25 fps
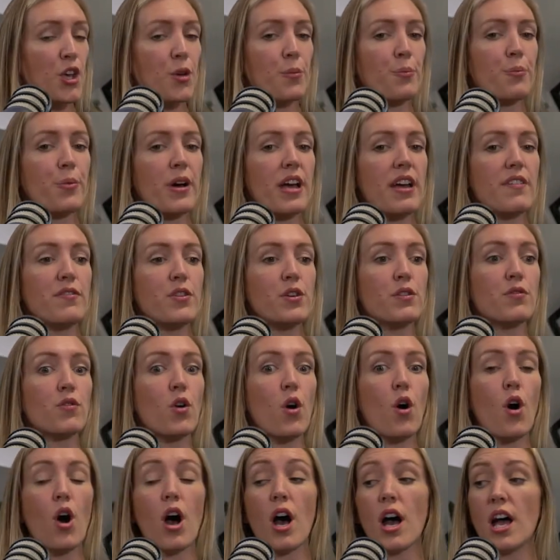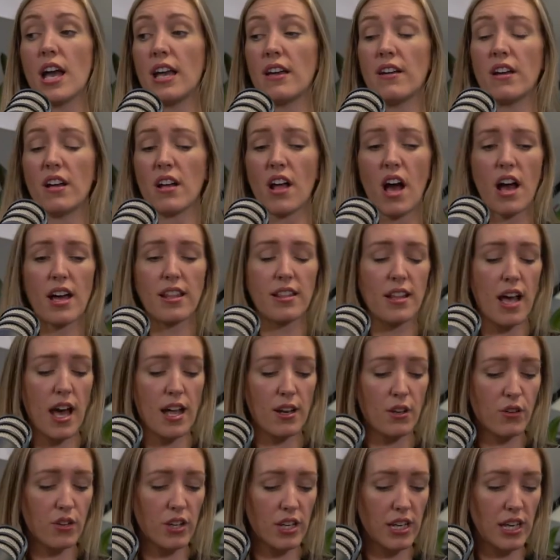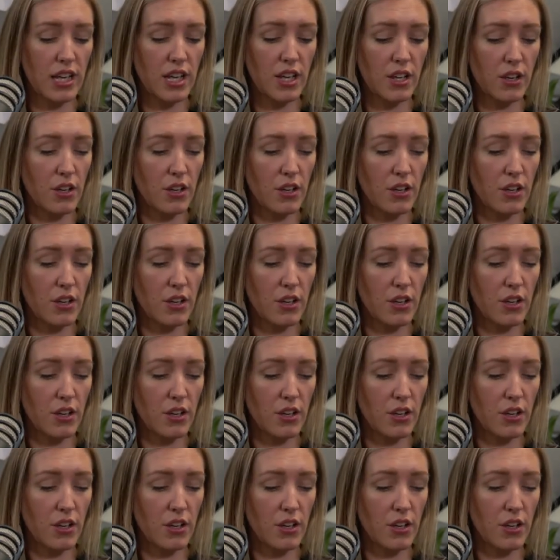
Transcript: But if you've got, it, I, I look at it. The, the